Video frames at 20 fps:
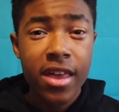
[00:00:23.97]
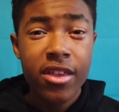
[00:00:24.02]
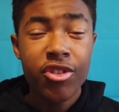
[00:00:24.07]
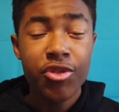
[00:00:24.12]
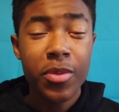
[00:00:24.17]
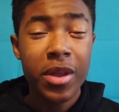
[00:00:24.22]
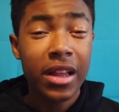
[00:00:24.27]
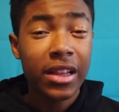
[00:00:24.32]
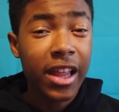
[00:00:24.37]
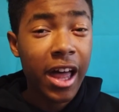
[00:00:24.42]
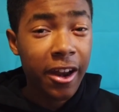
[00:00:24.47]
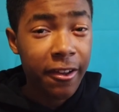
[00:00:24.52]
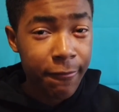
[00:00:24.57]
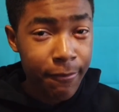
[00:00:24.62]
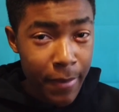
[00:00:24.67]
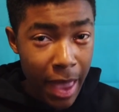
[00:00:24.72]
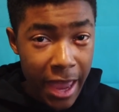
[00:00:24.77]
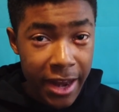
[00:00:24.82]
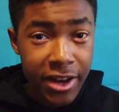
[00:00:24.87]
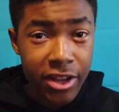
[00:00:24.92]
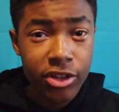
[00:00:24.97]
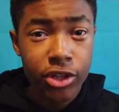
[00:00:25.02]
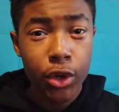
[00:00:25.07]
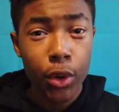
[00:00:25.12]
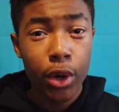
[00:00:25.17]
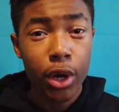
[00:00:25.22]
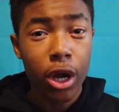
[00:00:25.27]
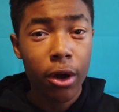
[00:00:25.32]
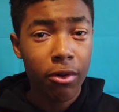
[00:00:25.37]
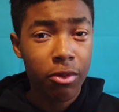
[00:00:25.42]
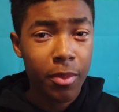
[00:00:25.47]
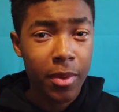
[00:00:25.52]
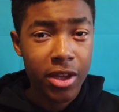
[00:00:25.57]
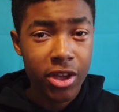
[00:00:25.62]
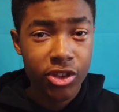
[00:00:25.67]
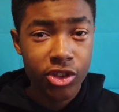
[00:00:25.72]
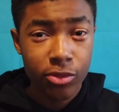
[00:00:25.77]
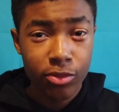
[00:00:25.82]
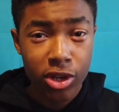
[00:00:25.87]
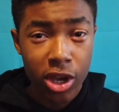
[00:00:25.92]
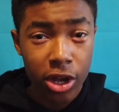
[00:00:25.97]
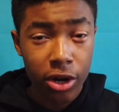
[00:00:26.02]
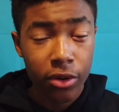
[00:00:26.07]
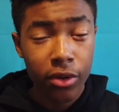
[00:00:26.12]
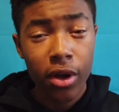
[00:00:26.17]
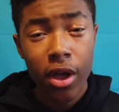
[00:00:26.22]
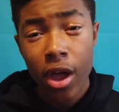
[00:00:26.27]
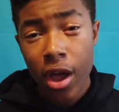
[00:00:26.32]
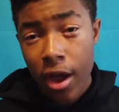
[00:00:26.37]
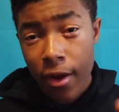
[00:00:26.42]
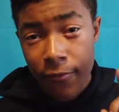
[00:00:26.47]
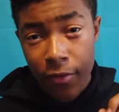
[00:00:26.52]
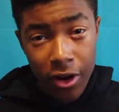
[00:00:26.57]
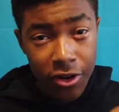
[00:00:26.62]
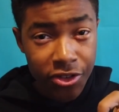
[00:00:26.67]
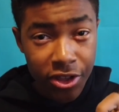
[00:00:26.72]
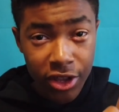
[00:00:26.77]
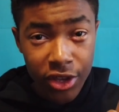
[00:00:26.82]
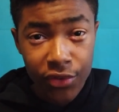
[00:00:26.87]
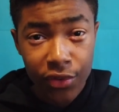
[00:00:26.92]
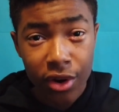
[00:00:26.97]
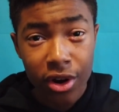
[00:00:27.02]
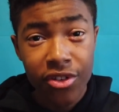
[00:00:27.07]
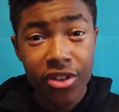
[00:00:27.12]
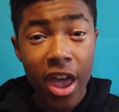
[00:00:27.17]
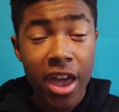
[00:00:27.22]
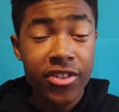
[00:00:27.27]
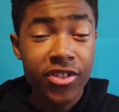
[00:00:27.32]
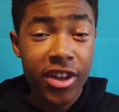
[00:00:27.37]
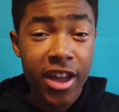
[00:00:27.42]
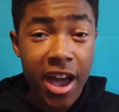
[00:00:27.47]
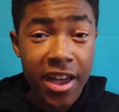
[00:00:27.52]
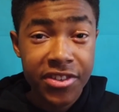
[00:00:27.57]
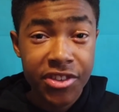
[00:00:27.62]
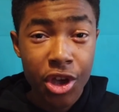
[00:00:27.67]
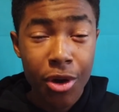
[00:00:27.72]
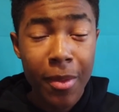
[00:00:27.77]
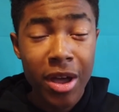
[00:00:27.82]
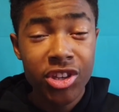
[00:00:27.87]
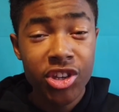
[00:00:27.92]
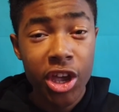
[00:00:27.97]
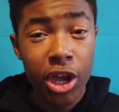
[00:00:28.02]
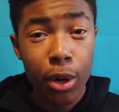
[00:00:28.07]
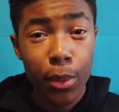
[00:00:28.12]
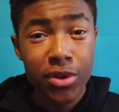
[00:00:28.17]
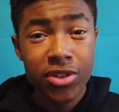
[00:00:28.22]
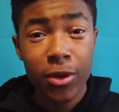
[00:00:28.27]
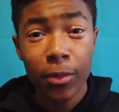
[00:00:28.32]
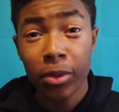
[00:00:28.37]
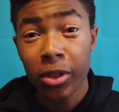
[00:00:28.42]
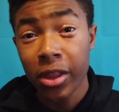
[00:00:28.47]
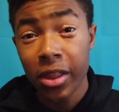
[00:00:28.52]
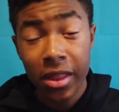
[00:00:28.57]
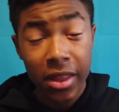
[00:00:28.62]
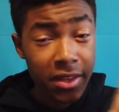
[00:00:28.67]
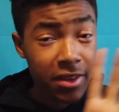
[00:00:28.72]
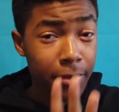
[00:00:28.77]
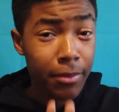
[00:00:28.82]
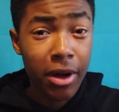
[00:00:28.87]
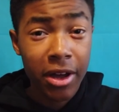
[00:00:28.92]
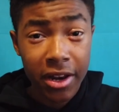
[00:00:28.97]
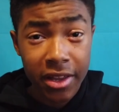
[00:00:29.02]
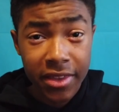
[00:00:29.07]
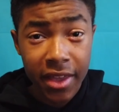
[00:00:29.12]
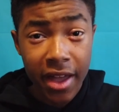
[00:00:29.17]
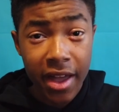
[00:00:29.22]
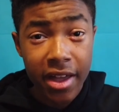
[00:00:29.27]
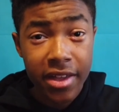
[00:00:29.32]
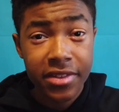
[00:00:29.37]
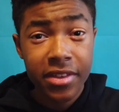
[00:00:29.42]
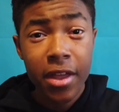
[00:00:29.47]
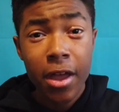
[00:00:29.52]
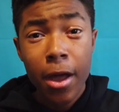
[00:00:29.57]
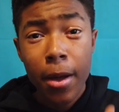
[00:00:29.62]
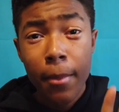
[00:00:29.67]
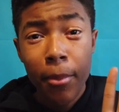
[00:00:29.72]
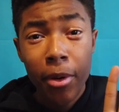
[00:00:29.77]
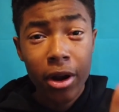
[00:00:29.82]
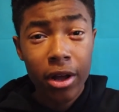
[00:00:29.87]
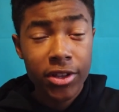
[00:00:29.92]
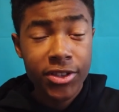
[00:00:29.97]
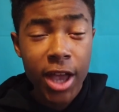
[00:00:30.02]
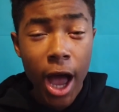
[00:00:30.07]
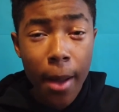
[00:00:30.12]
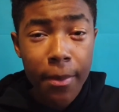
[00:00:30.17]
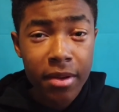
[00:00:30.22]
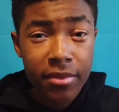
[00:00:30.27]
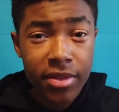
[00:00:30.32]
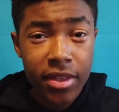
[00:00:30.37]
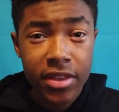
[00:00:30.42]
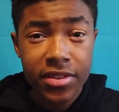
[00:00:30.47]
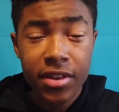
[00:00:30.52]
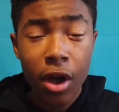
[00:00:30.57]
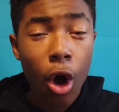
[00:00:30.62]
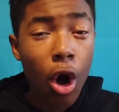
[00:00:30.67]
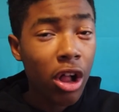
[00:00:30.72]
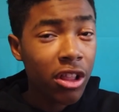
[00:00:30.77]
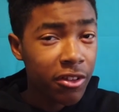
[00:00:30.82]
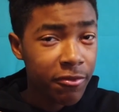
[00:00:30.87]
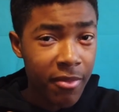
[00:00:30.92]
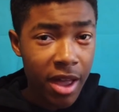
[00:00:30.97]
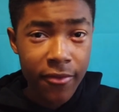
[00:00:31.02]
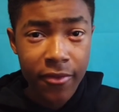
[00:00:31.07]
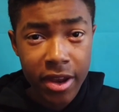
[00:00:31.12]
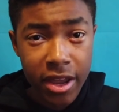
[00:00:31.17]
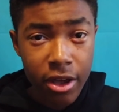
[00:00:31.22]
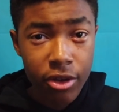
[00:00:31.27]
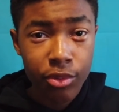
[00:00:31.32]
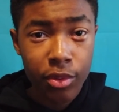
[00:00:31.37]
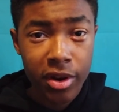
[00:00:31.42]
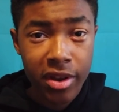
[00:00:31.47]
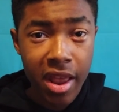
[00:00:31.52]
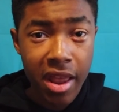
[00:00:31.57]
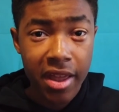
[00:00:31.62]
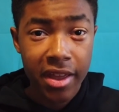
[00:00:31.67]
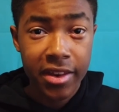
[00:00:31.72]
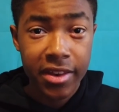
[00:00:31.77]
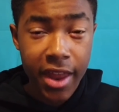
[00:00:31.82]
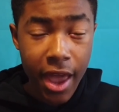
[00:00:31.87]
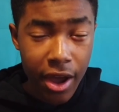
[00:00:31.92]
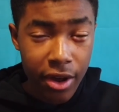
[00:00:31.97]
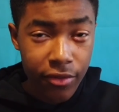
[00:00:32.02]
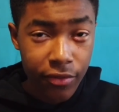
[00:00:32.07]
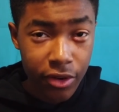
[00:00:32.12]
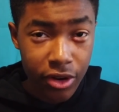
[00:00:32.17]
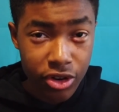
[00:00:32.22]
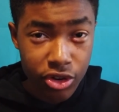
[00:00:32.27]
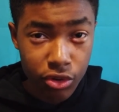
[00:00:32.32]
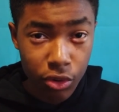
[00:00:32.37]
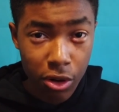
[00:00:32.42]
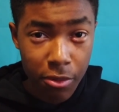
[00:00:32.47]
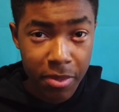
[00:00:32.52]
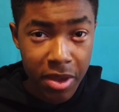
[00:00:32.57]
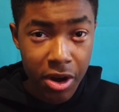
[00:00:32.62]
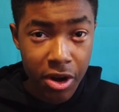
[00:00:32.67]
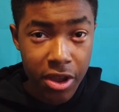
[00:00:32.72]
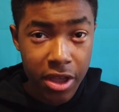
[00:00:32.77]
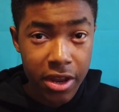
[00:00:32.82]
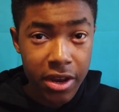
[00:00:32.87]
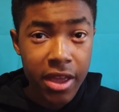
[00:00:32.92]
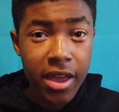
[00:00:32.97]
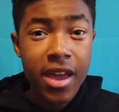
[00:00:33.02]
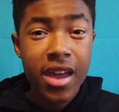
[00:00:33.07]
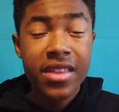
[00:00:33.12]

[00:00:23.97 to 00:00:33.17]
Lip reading: There's been a lot of madness going on with my YouTube channel. First things first, as you guys know, my channel was completely demonetized, but on top of this, all of my videos were taken down for a short period.